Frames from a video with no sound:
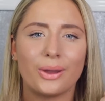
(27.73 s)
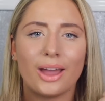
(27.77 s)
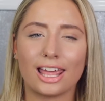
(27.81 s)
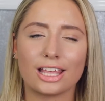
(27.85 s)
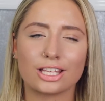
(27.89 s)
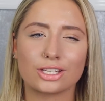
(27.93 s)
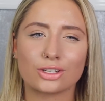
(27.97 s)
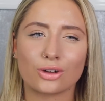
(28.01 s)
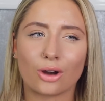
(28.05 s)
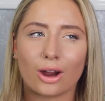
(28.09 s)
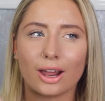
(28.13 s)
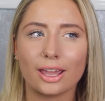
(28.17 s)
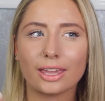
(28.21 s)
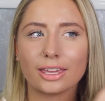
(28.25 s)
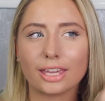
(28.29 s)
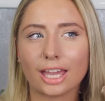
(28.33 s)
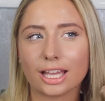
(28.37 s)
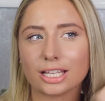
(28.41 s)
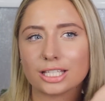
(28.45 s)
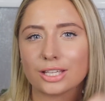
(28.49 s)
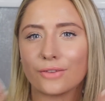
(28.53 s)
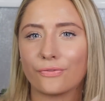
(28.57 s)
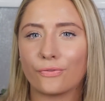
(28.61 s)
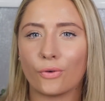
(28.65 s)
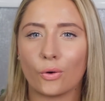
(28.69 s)
Let's try and
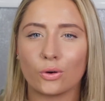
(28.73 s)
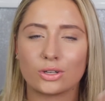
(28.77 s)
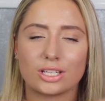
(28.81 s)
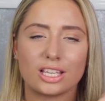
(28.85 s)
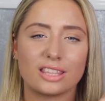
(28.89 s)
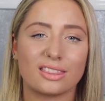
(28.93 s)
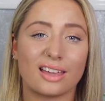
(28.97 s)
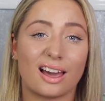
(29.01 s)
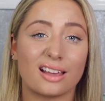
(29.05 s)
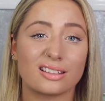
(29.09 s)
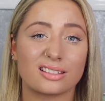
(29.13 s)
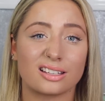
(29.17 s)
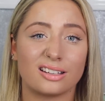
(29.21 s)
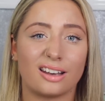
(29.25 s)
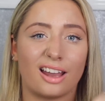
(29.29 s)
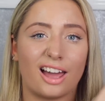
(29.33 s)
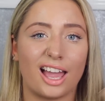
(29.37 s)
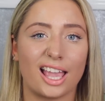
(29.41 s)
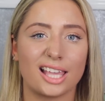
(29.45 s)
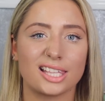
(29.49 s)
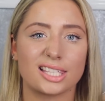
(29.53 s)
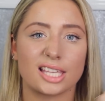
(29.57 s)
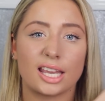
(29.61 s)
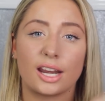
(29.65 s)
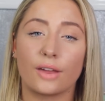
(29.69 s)
get to 40,000
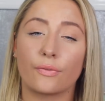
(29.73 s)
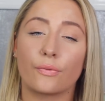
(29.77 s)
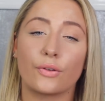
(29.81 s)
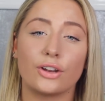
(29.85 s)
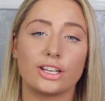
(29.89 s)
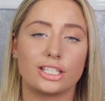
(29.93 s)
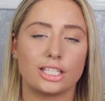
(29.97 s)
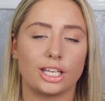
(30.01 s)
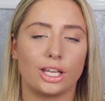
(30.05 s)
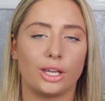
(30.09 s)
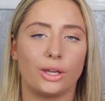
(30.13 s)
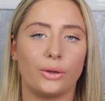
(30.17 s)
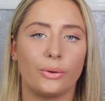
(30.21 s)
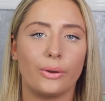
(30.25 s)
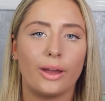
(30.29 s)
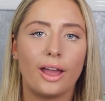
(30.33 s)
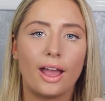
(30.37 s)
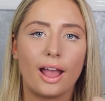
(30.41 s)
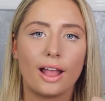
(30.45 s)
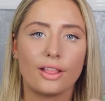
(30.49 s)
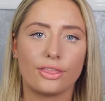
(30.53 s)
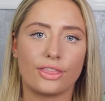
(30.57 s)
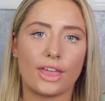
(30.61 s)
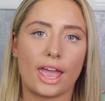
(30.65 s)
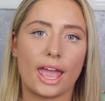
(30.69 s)
likes, and if we do,
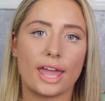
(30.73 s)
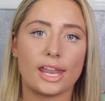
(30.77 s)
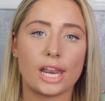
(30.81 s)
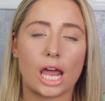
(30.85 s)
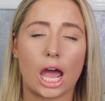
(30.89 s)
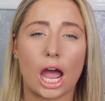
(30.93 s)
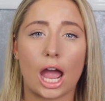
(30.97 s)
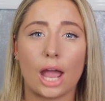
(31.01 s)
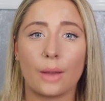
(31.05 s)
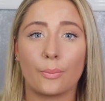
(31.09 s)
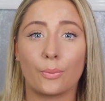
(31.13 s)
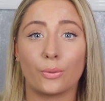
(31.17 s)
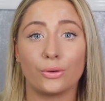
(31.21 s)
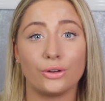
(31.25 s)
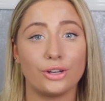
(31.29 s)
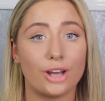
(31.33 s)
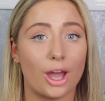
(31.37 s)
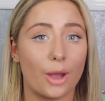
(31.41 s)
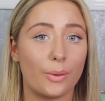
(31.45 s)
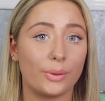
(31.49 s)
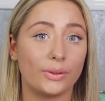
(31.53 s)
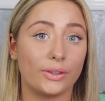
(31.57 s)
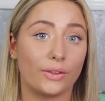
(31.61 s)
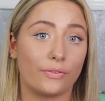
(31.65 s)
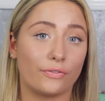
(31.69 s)
then I will
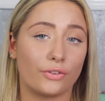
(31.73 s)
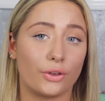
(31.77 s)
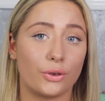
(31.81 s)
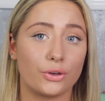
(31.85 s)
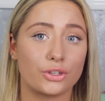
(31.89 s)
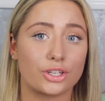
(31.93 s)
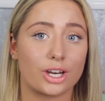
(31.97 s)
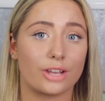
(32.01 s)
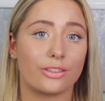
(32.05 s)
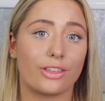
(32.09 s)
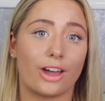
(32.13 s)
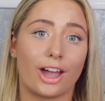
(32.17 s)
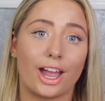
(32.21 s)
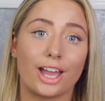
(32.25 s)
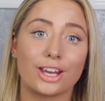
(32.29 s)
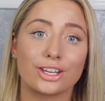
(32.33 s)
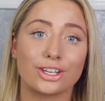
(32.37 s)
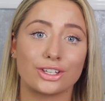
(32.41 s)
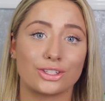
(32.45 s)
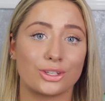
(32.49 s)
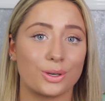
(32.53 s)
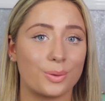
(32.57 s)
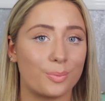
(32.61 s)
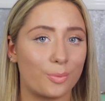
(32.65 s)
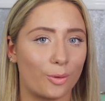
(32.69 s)
know in the future that I
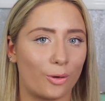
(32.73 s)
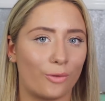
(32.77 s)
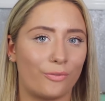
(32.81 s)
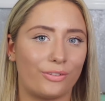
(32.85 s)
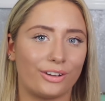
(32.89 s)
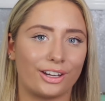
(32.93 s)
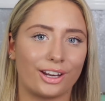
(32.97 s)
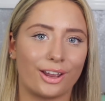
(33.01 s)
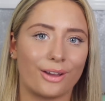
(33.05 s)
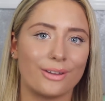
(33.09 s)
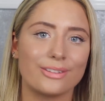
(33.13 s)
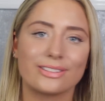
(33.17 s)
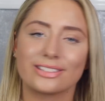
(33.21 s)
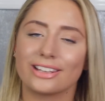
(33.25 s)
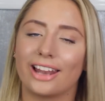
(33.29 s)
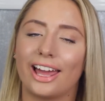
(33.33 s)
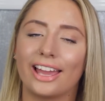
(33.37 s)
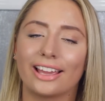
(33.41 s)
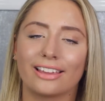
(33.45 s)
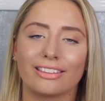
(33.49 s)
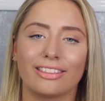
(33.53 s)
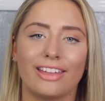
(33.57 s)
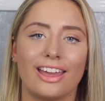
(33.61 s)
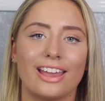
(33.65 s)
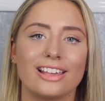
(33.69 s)
should do more videos
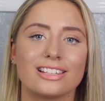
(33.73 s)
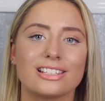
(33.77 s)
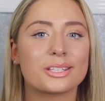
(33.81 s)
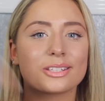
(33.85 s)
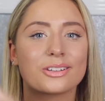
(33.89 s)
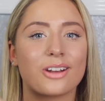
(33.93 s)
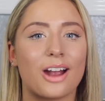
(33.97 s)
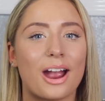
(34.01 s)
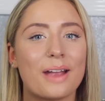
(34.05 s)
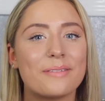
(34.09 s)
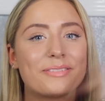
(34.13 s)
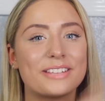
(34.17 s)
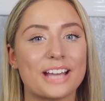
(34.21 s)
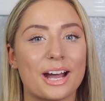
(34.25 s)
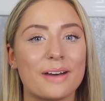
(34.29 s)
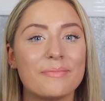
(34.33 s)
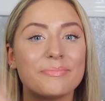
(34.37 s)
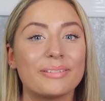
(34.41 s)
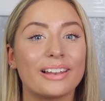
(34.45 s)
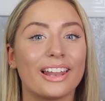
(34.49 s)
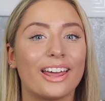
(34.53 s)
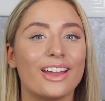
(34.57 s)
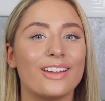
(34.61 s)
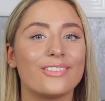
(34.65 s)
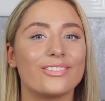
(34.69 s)
like this. Subscribe down
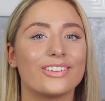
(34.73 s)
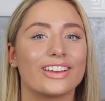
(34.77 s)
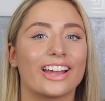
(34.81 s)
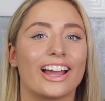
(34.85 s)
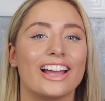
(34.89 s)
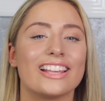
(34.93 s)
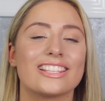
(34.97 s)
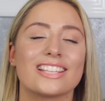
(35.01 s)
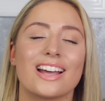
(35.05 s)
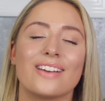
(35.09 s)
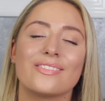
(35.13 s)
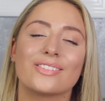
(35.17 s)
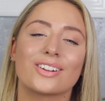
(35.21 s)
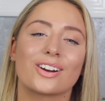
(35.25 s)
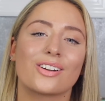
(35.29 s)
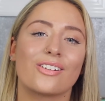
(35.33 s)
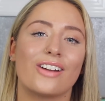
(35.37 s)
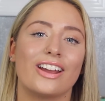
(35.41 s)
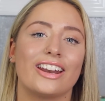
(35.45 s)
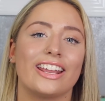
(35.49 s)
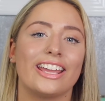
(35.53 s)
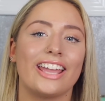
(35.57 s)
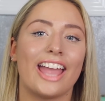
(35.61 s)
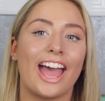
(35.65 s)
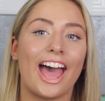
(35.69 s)
below if you guys haven't
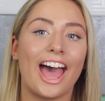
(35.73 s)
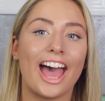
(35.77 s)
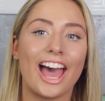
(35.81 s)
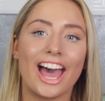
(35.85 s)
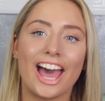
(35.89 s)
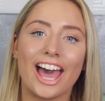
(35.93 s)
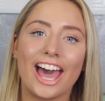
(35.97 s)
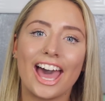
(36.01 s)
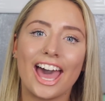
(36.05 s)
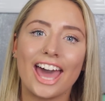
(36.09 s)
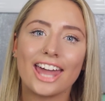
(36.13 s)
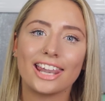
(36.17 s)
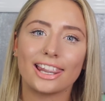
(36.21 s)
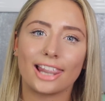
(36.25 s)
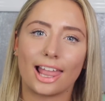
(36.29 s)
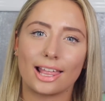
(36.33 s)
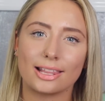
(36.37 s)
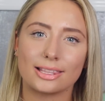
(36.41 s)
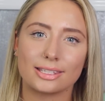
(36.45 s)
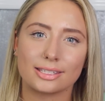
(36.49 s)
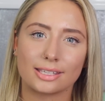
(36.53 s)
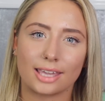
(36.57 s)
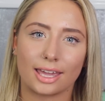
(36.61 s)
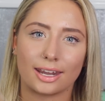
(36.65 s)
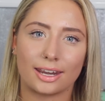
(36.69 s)
already, and
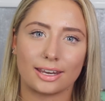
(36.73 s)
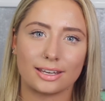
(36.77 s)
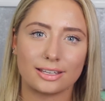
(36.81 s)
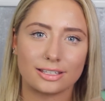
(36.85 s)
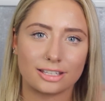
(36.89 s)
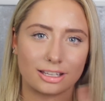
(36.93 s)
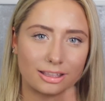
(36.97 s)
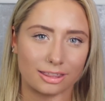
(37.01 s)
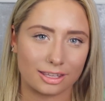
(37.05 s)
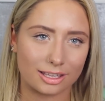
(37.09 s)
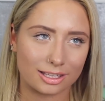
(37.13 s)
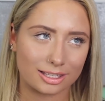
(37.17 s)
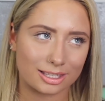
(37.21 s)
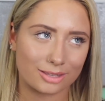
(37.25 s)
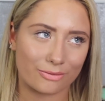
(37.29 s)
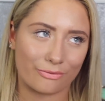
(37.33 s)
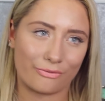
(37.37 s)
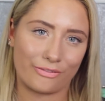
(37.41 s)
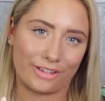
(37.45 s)
let's get into this